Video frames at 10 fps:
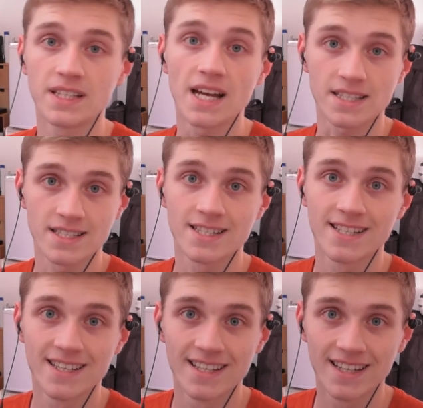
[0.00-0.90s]
Yes,
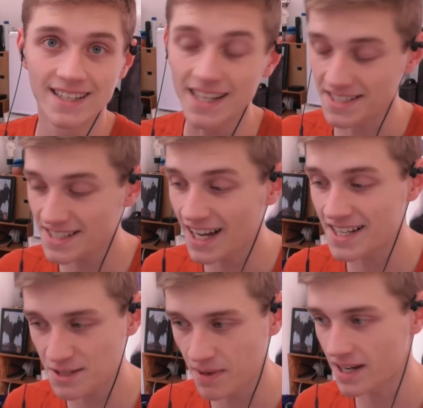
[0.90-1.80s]
yes, I
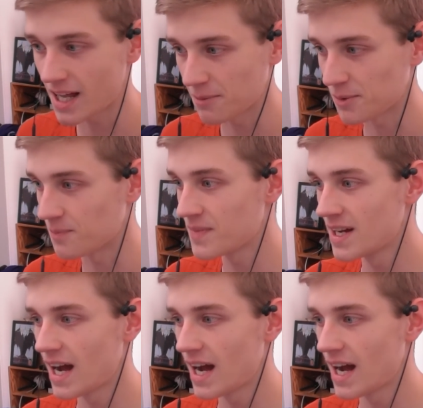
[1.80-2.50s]
actually made an album.